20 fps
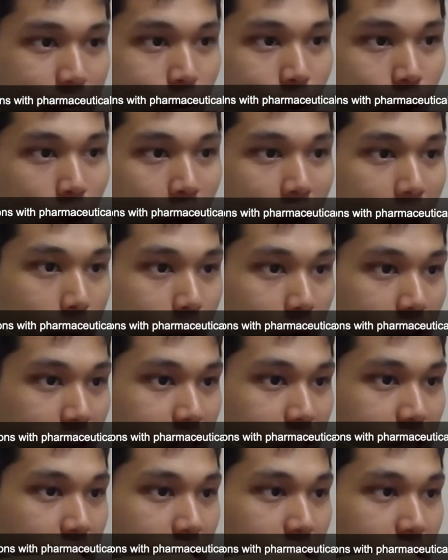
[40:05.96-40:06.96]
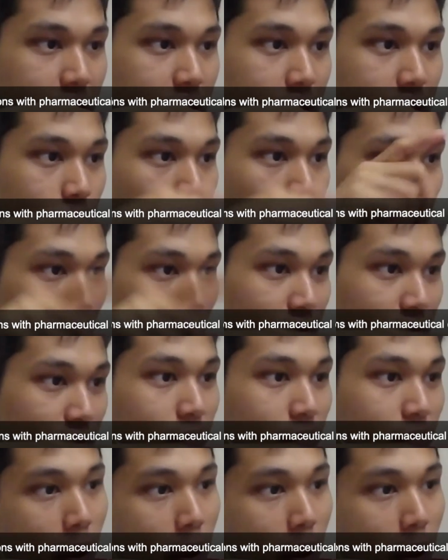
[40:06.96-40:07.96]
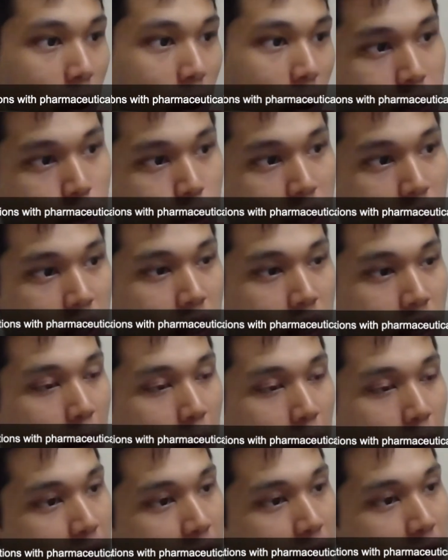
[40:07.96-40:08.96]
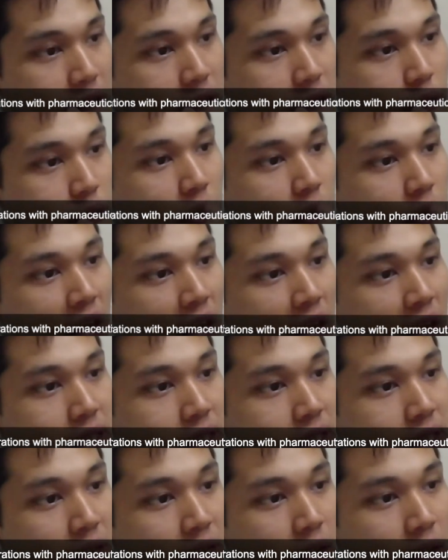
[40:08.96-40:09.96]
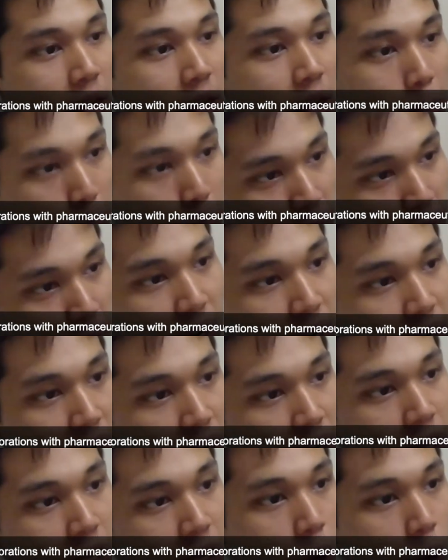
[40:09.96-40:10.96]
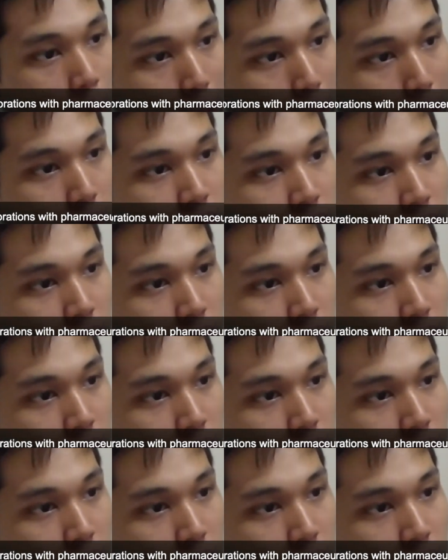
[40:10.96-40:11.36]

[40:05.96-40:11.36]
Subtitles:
collaborations with pharmaceutical companies to test preclinical compounds,